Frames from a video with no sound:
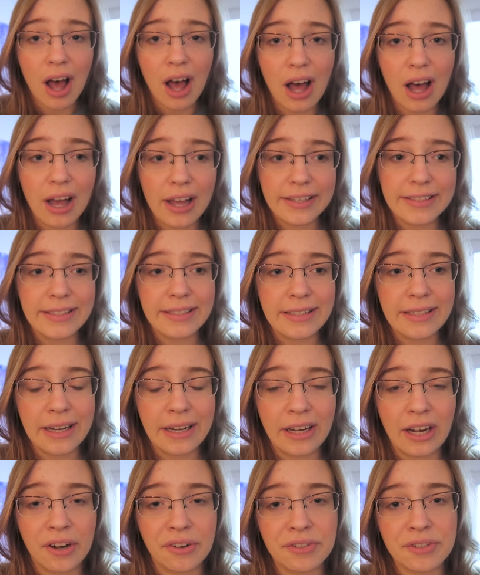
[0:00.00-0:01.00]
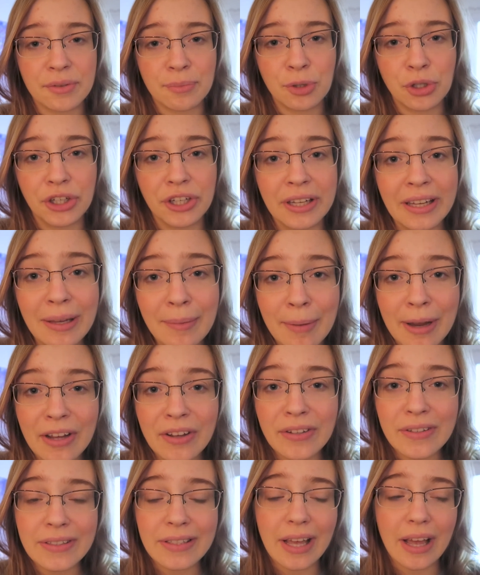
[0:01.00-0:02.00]
I did take care of some good
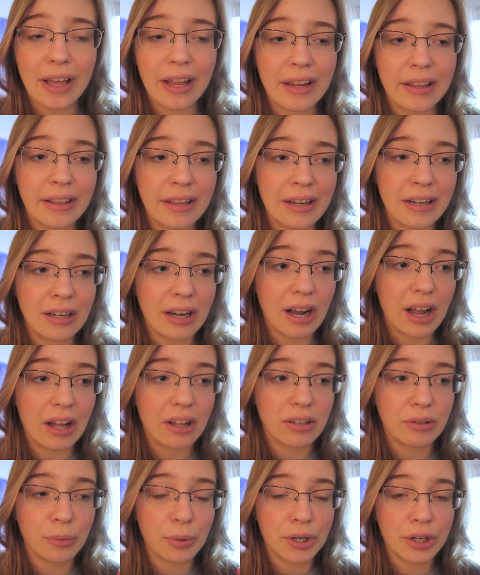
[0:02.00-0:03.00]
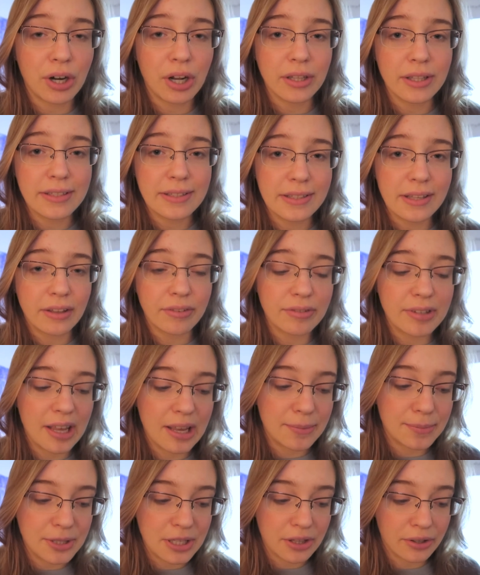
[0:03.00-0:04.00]
emails. I think I'll work on the
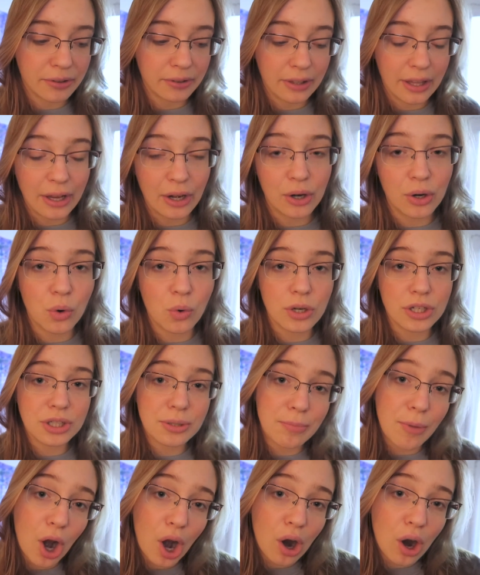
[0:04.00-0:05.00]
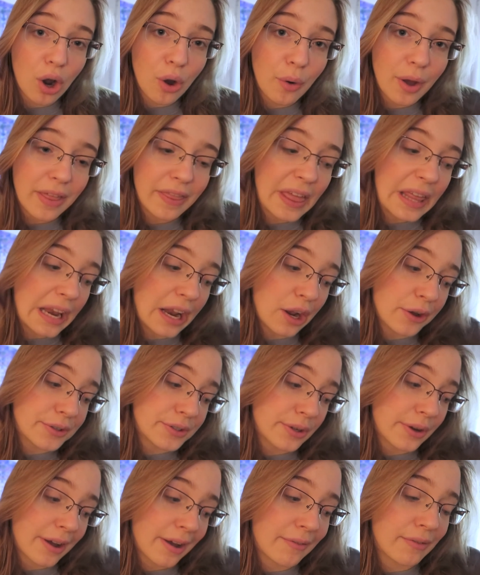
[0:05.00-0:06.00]
self-tapes either later or tomorrow, and then I
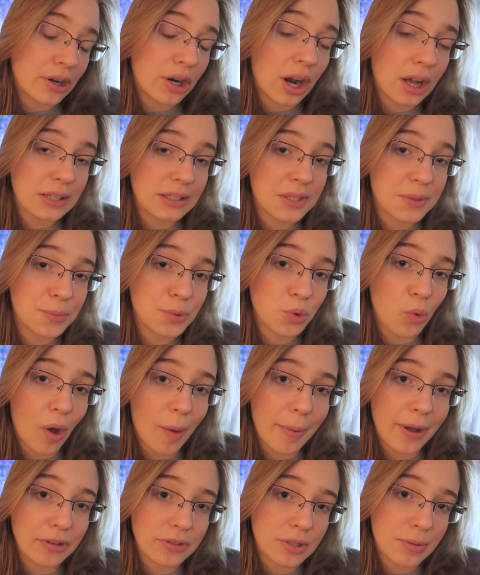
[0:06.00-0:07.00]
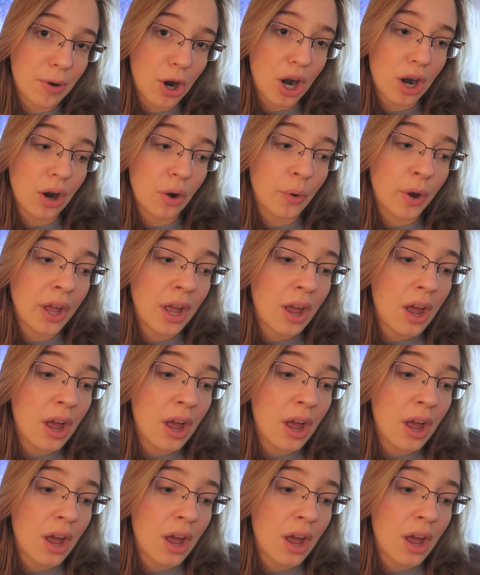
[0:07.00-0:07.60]
also have a costume swap out tomorrow,